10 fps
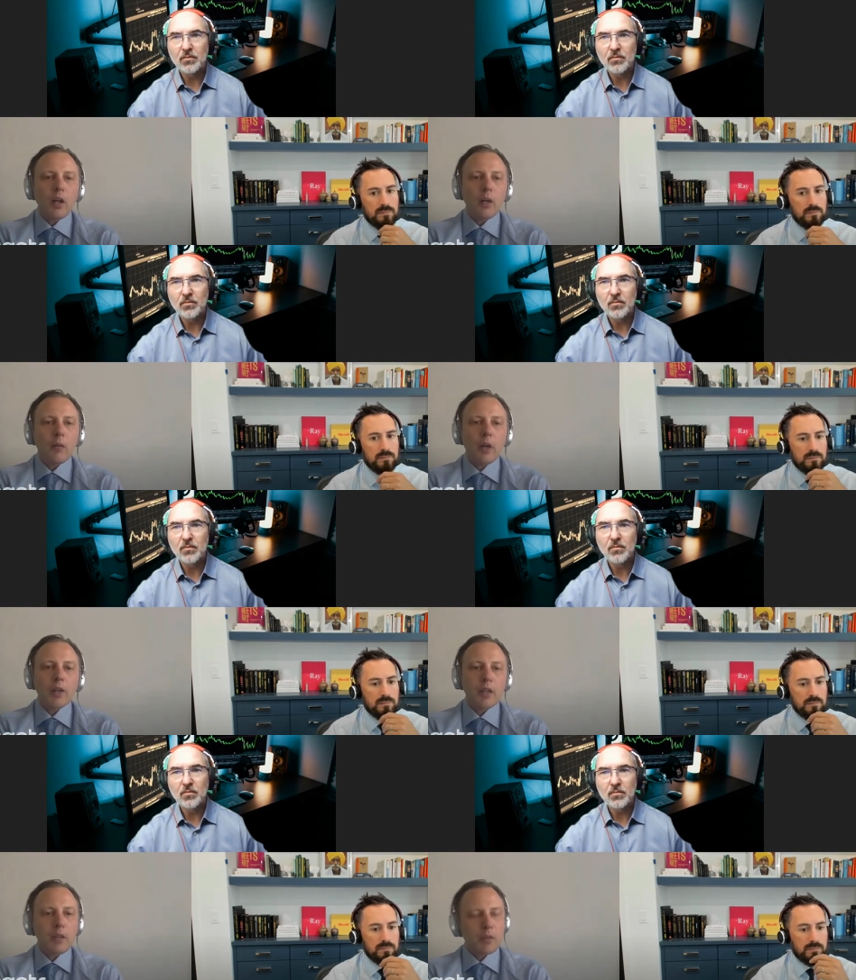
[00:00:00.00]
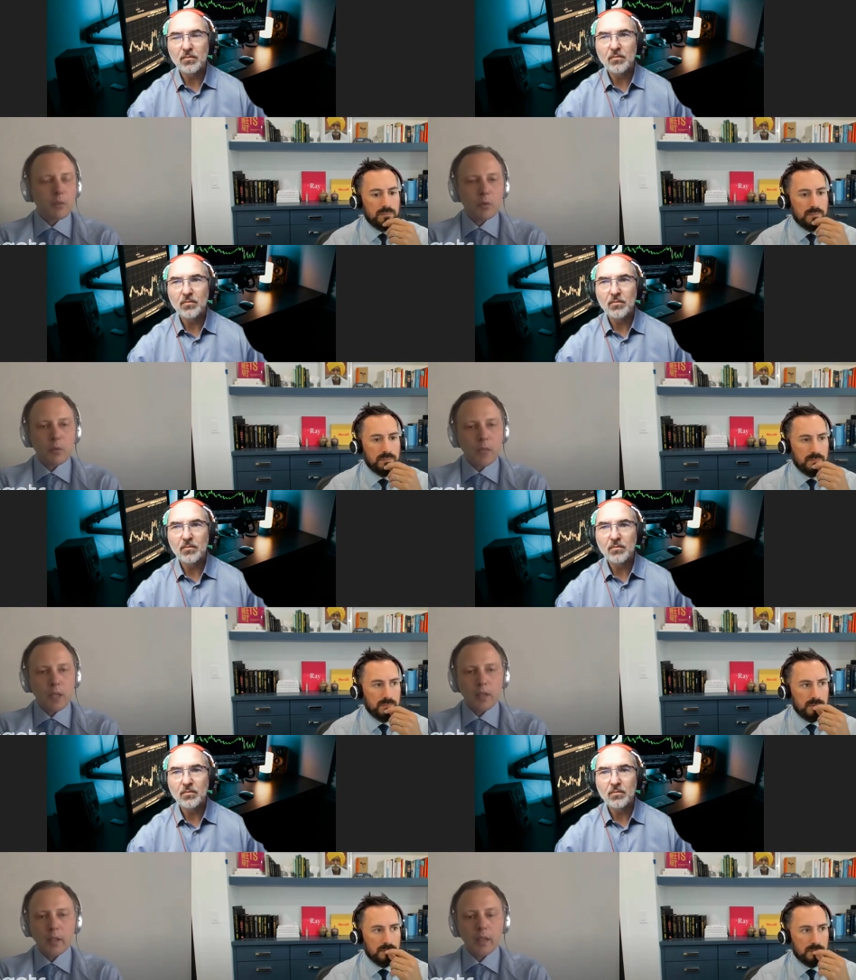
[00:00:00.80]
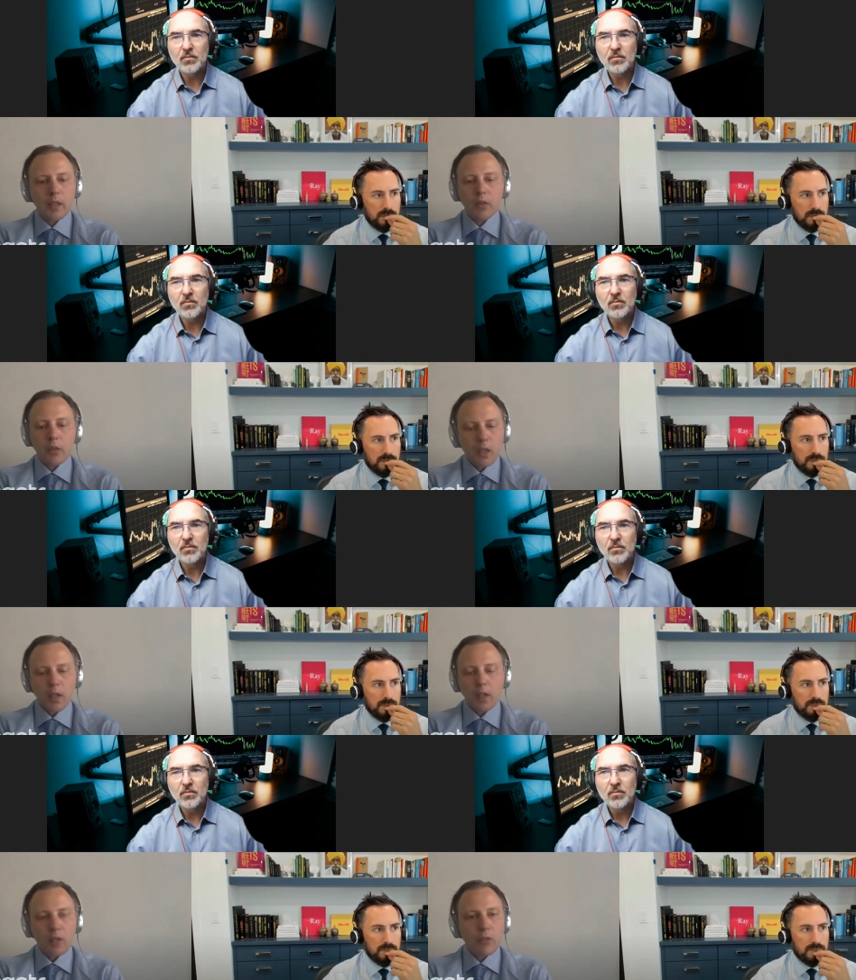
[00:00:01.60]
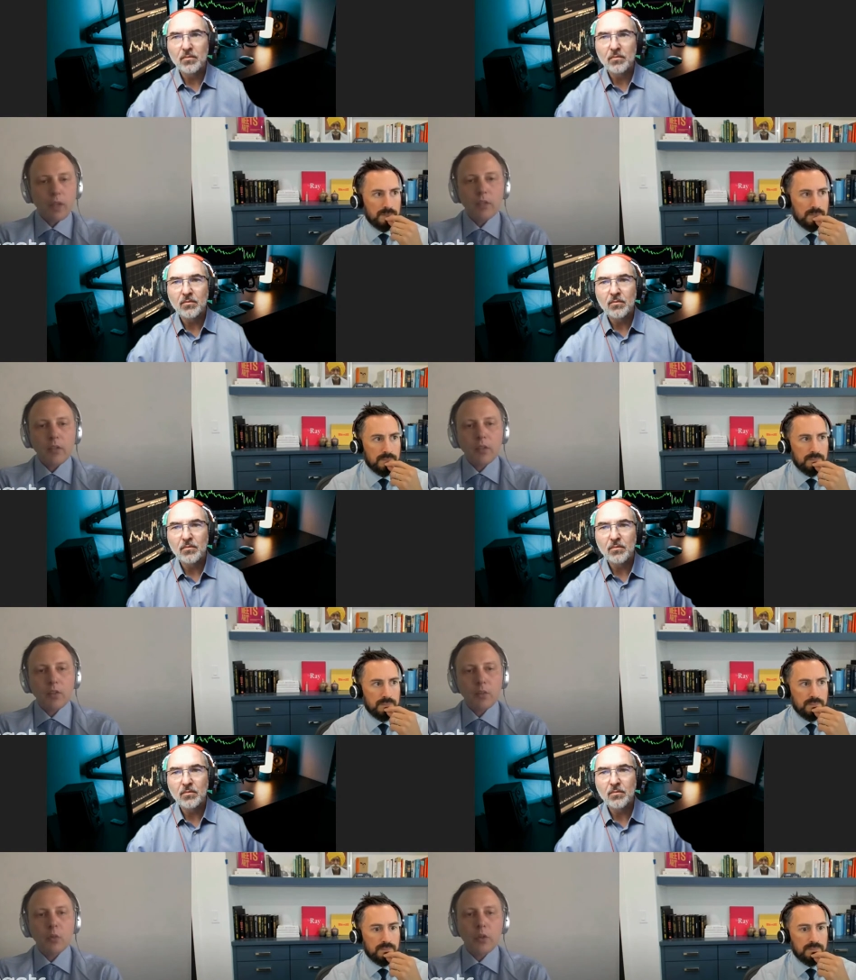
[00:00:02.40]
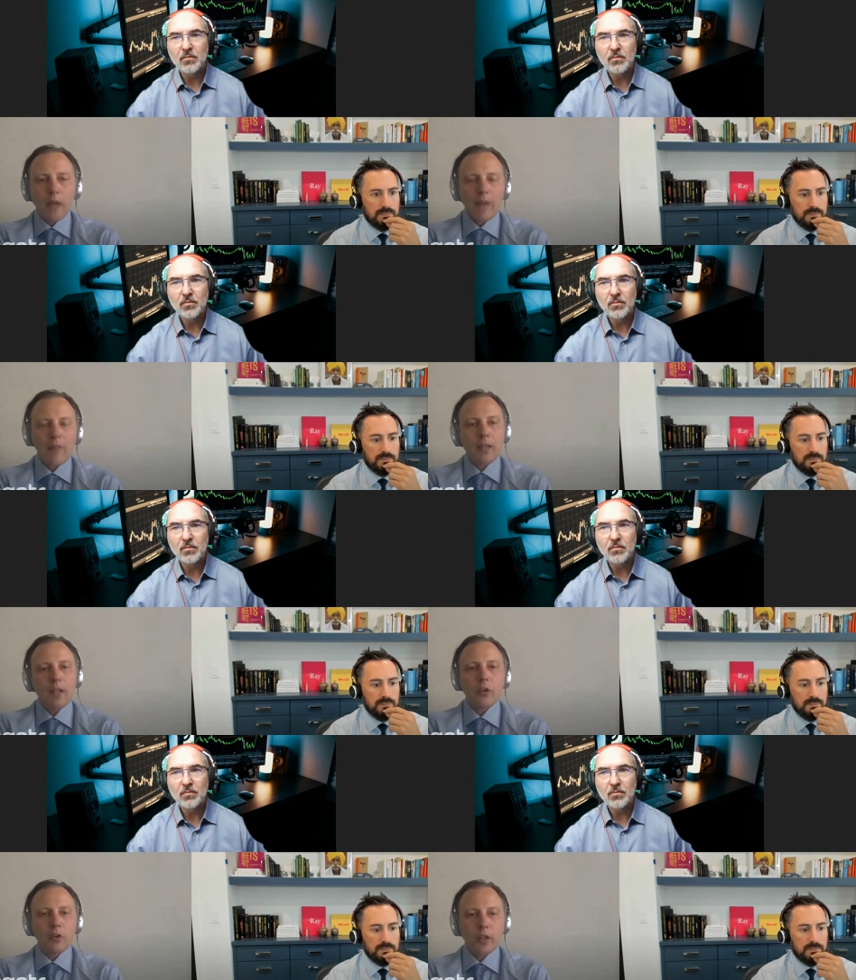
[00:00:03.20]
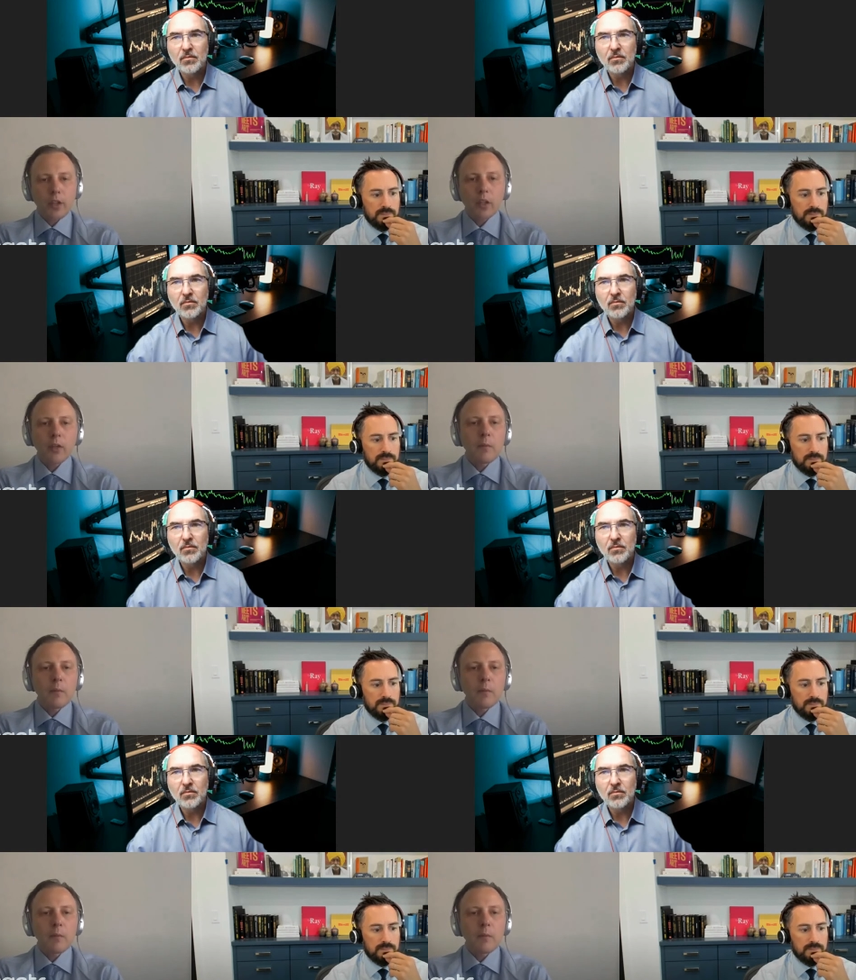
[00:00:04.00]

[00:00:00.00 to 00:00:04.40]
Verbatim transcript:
Speaker 1: Um, our team gets up to speed and then it's it's very very similar to having an in-house trader.